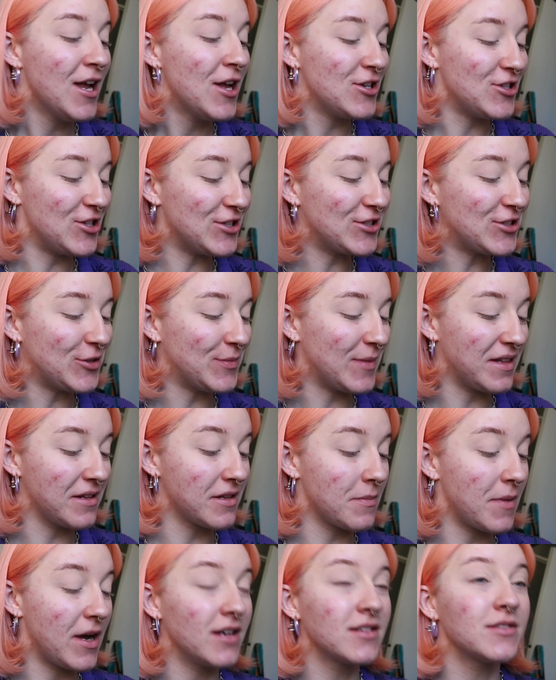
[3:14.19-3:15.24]
She has told me that
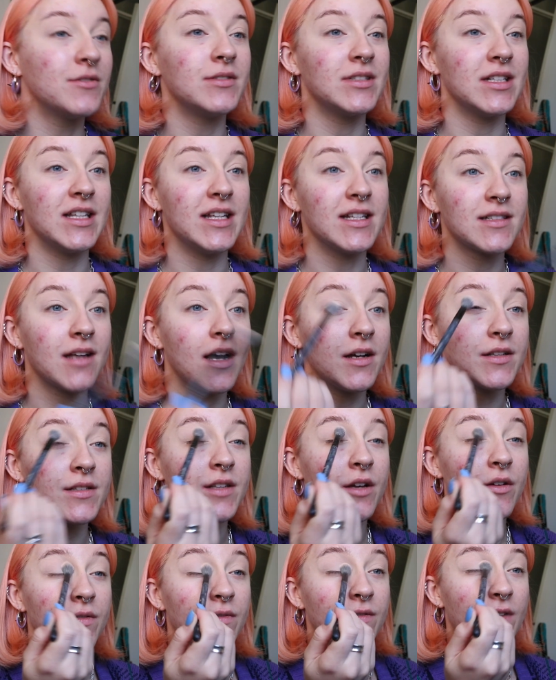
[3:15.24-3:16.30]
the particles in this are
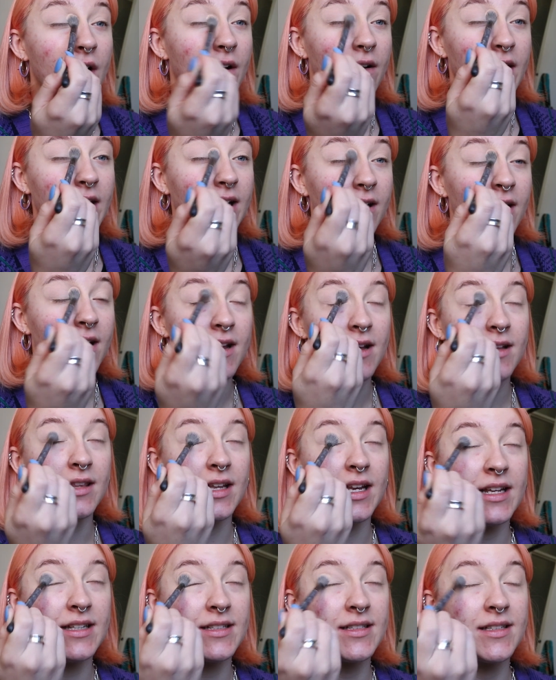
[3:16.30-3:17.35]
so fine
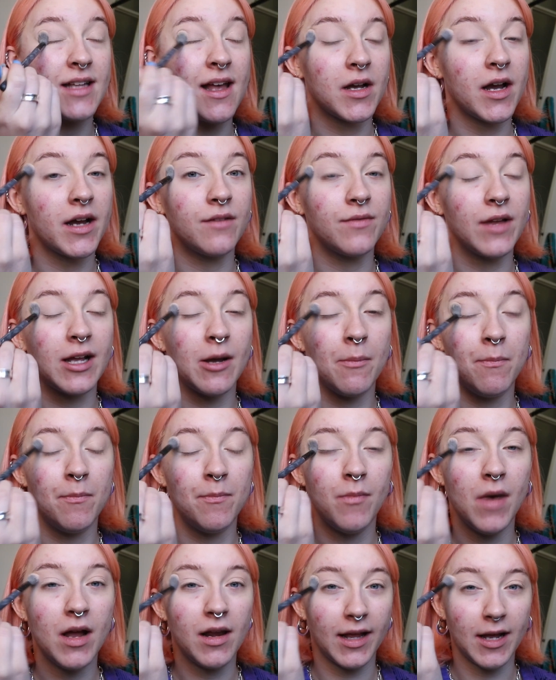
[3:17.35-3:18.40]
that it's kind of like
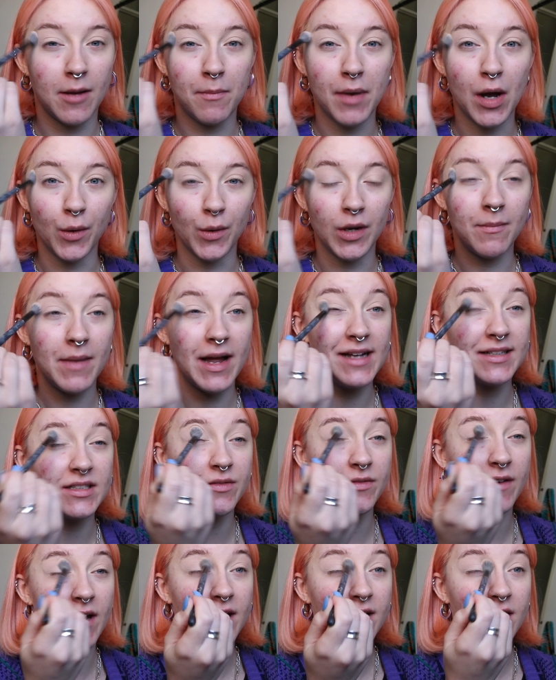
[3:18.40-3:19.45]
a polar bear's fur.